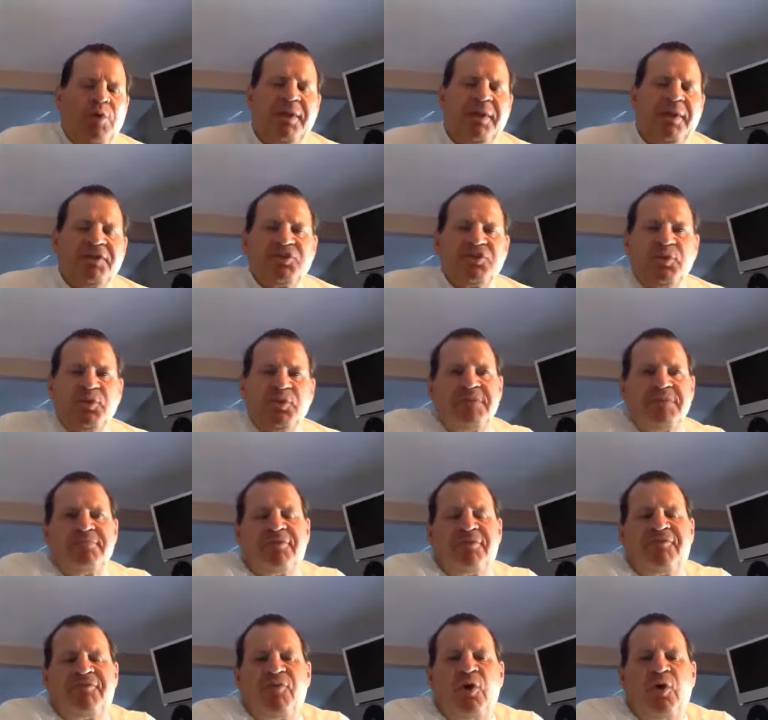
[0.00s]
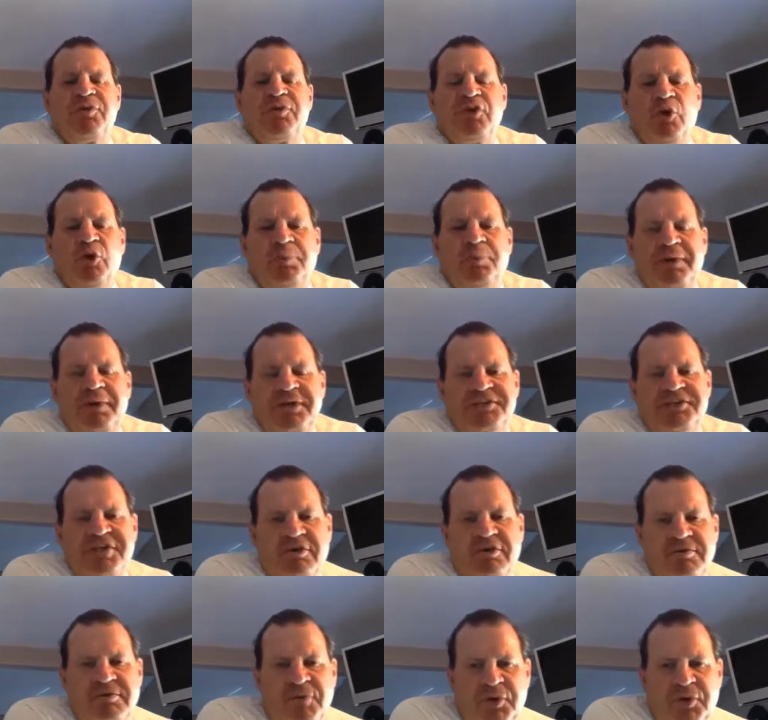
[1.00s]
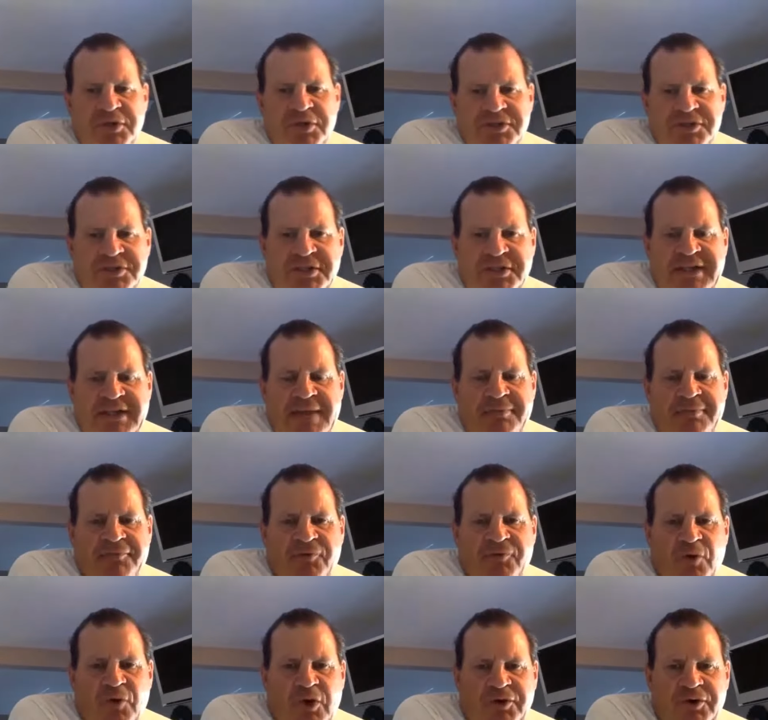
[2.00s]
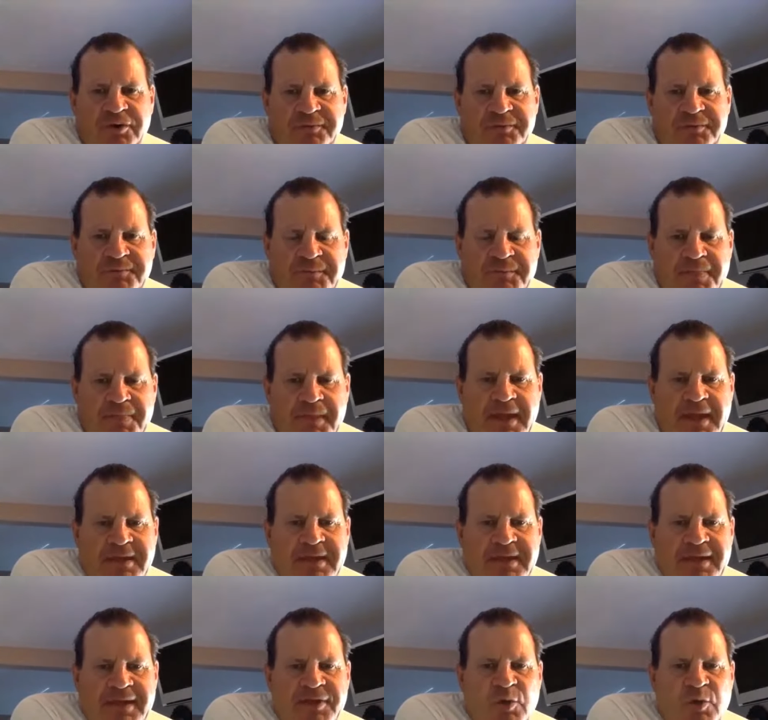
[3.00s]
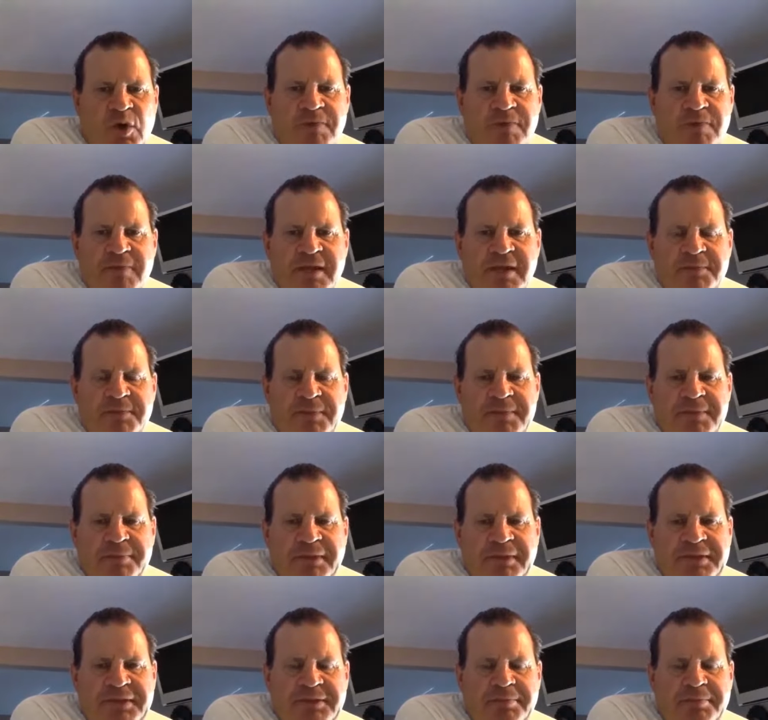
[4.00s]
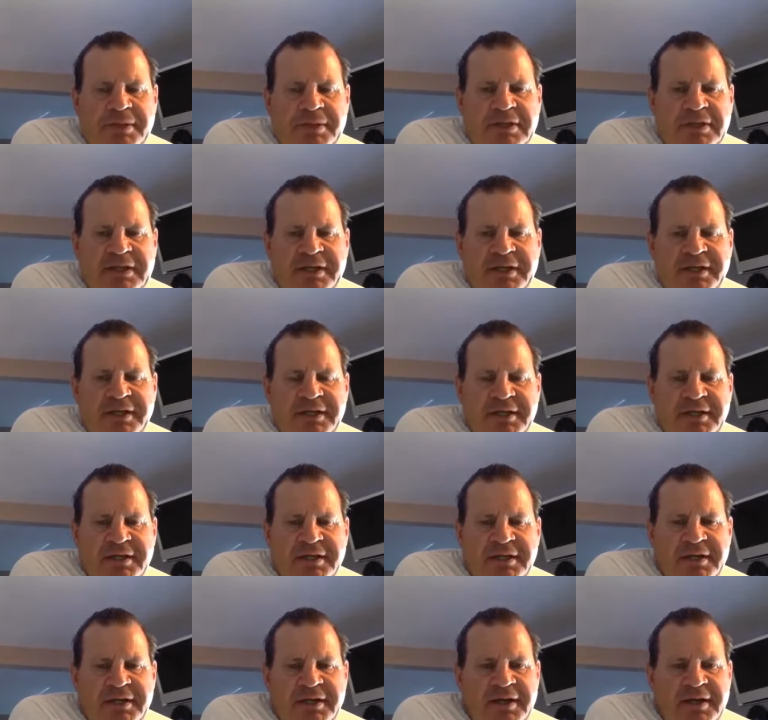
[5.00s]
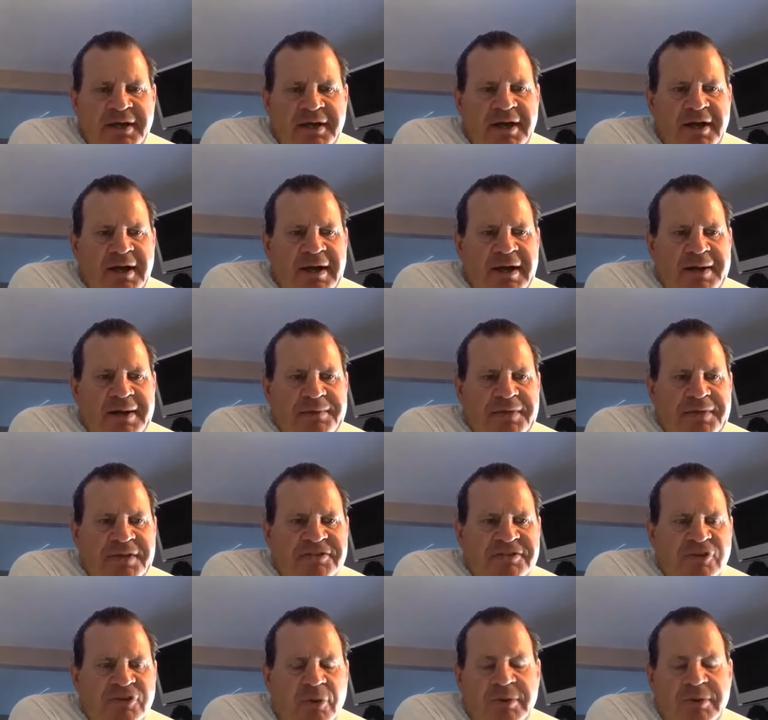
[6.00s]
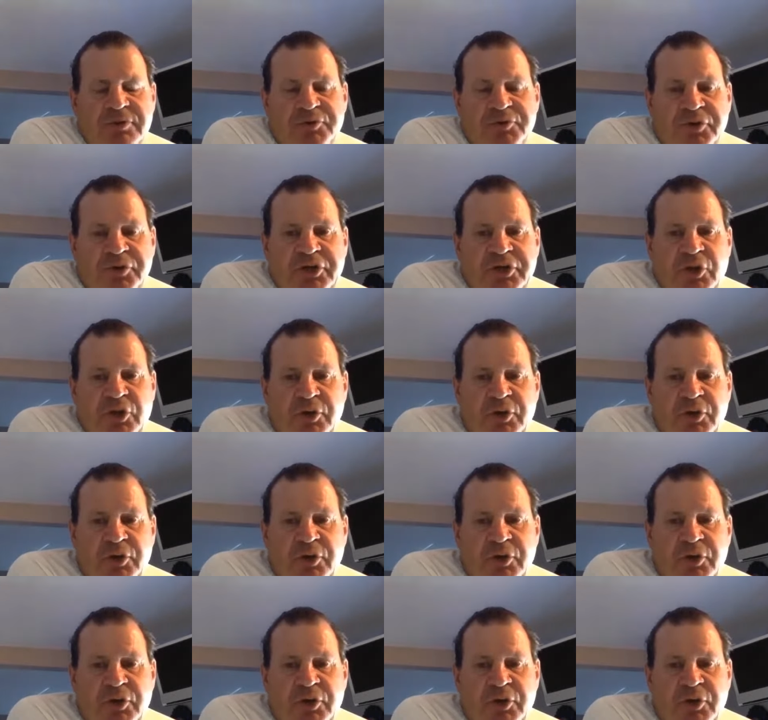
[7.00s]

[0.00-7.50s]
Sweden before the opening ceremonies, the day before. Right. And there weren't many people in the building because nobody was really going to